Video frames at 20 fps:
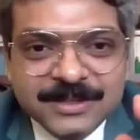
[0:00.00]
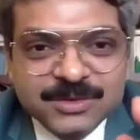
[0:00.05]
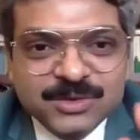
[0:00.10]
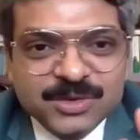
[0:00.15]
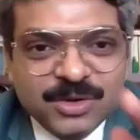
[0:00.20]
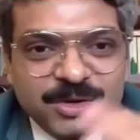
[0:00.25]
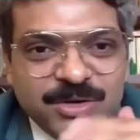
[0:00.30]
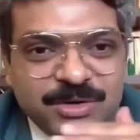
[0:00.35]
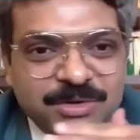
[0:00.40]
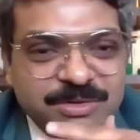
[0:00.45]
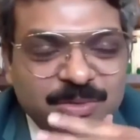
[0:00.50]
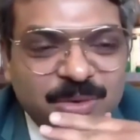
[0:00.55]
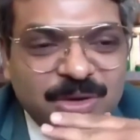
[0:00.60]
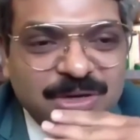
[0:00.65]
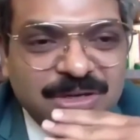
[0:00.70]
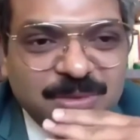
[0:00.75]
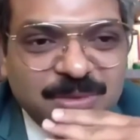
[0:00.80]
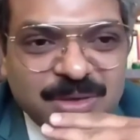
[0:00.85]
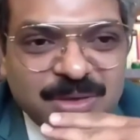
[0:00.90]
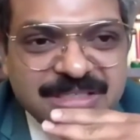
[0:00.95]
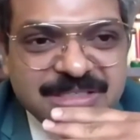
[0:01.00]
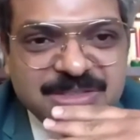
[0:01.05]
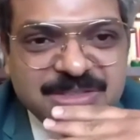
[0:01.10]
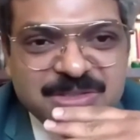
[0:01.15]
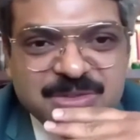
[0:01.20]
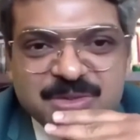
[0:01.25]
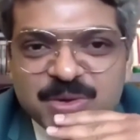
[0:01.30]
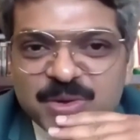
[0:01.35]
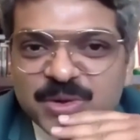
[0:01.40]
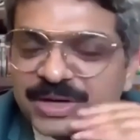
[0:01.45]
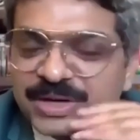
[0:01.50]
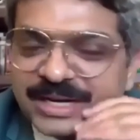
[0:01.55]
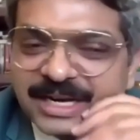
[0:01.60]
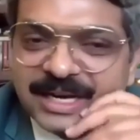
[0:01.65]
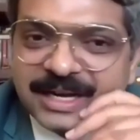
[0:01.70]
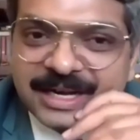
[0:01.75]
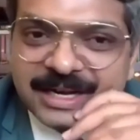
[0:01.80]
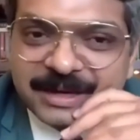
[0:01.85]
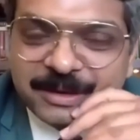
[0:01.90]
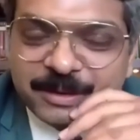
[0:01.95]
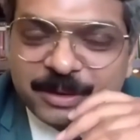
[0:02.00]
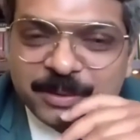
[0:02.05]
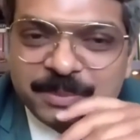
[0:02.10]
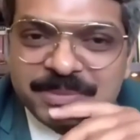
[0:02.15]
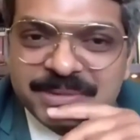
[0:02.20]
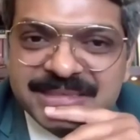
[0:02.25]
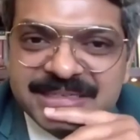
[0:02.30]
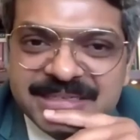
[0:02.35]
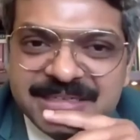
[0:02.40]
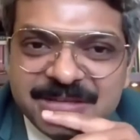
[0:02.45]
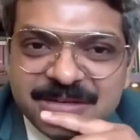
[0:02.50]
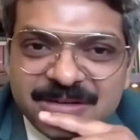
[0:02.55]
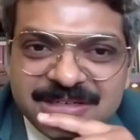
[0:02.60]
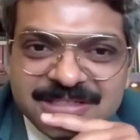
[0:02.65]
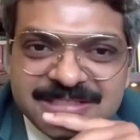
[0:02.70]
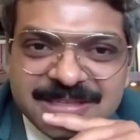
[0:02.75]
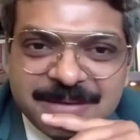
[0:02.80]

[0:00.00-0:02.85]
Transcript: So what is your opinion, Dr.